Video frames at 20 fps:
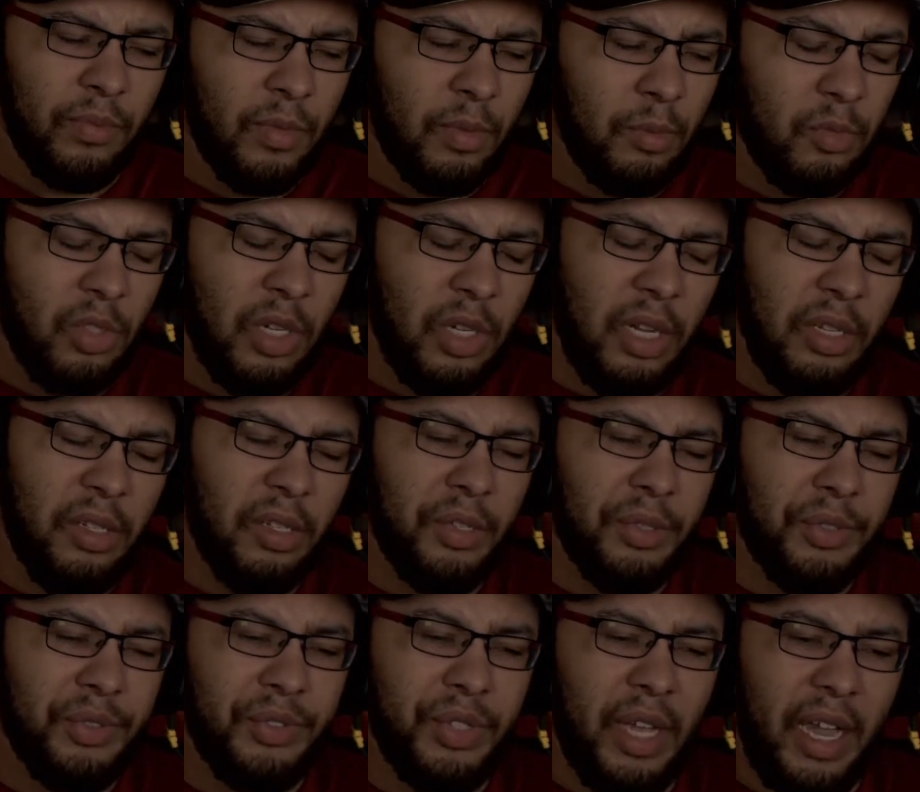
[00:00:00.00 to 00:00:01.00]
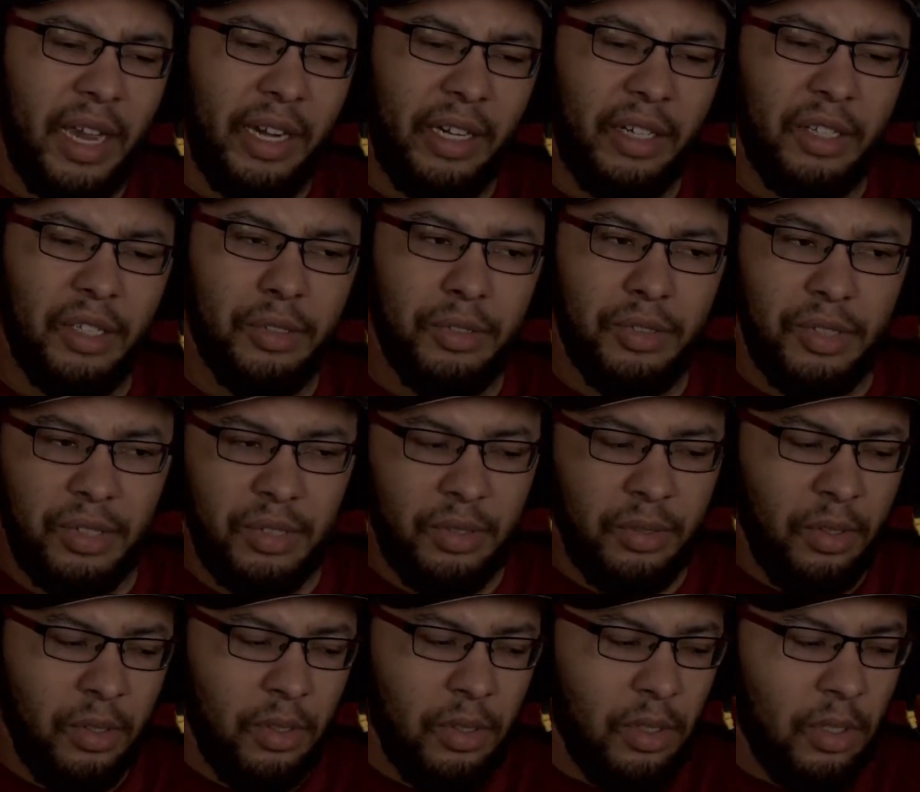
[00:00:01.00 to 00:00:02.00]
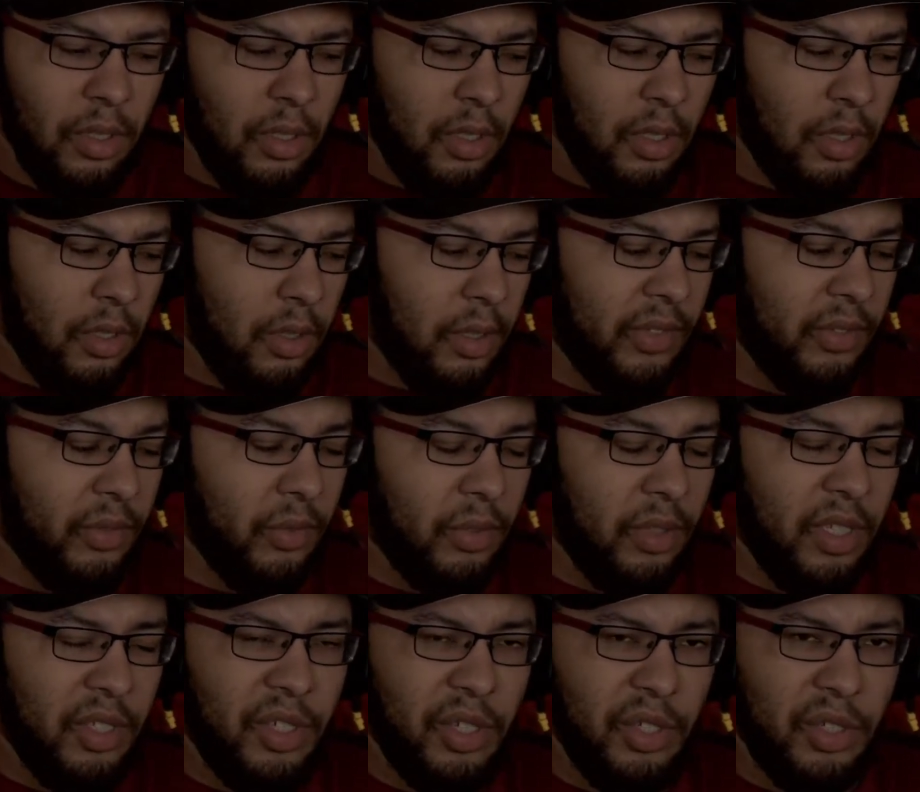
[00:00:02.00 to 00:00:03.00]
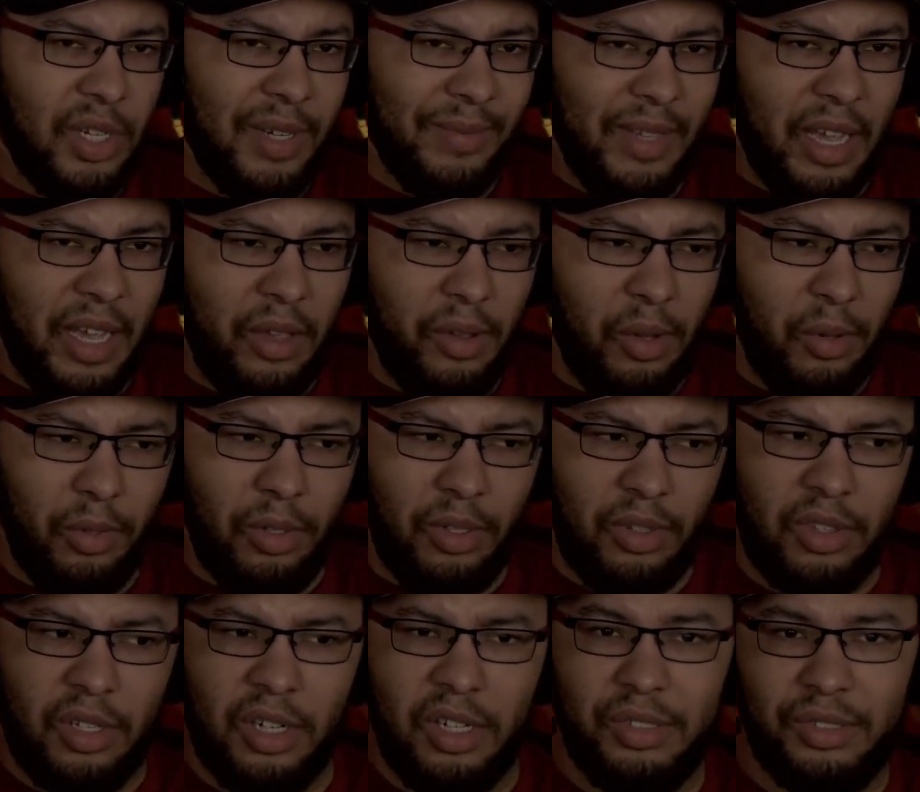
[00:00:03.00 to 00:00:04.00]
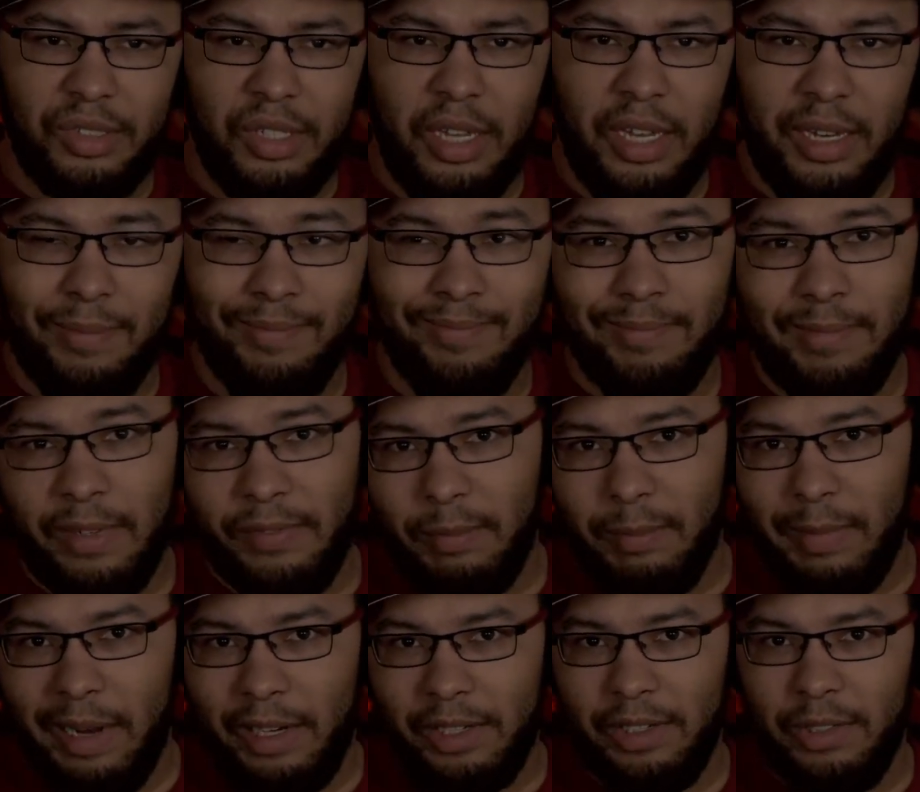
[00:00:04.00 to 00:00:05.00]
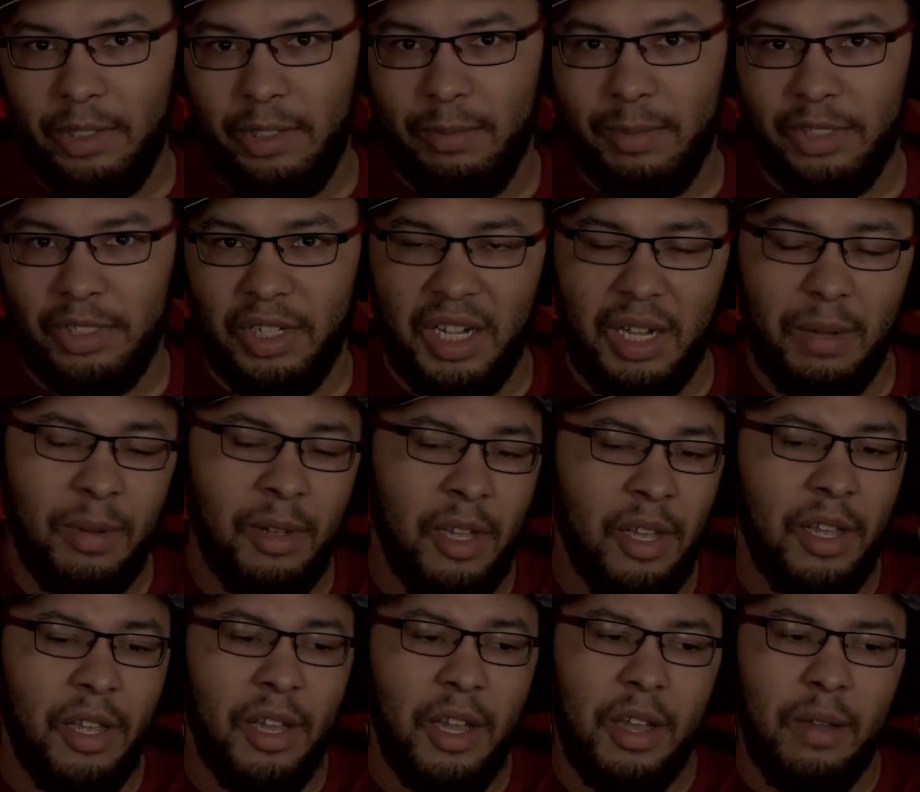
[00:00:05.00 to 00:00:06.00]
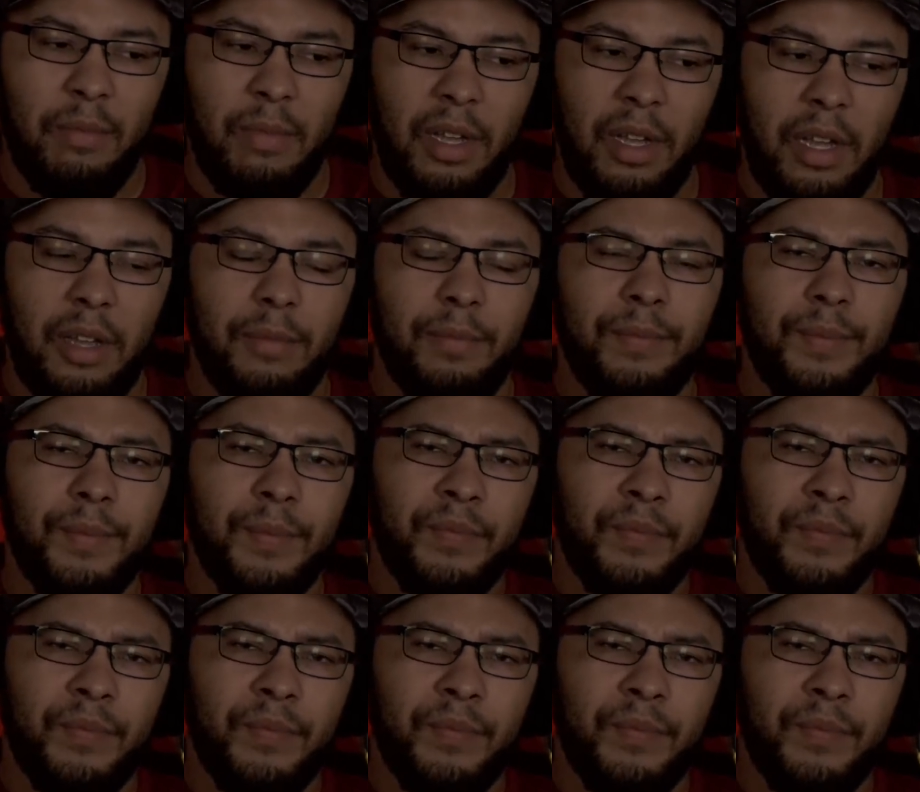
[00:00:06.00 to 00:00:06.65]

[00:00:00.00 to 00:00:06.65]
trying to decide because this this usually comes out on a Thursday if I'm actually doing my job, but